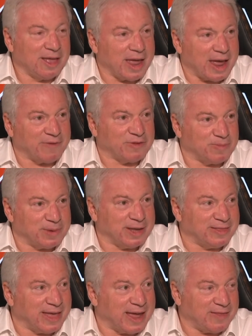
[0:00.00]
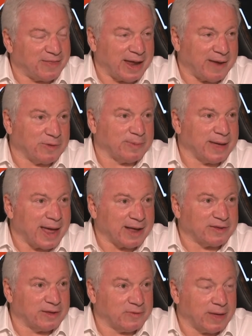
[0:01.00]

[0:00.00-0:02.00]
have to be there, they have to be active,